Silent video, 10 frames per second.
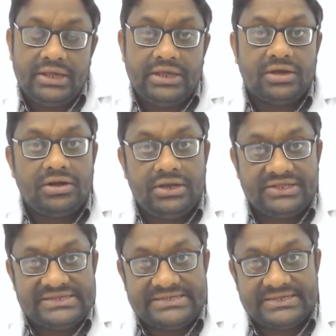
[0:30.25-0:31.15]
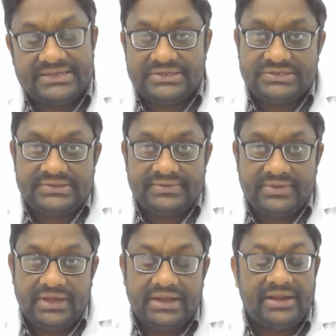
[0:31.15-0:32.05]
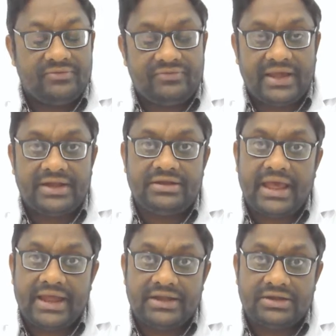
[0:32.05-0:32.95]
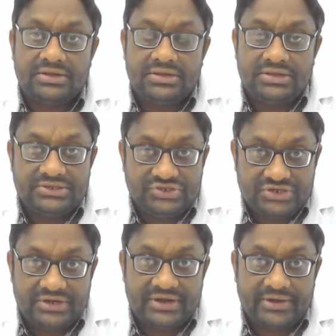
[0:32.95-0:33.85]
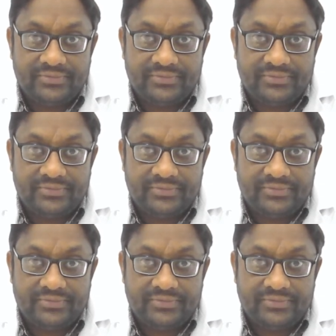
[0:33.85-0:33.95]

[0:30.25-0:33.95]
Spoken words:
ear diseases in infant and children.